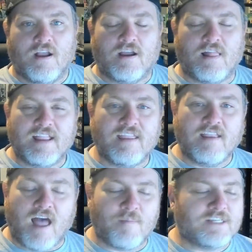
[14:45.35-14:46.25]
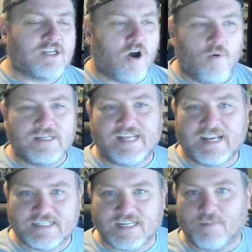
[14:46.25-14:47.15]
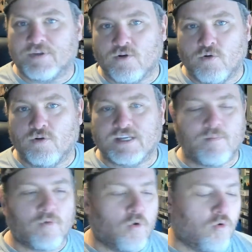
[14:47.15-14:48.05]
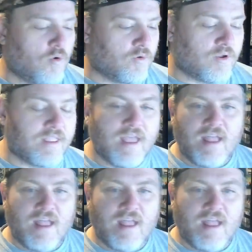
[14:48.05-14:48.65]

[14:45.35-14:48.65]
Collected Comics always has something cool going on.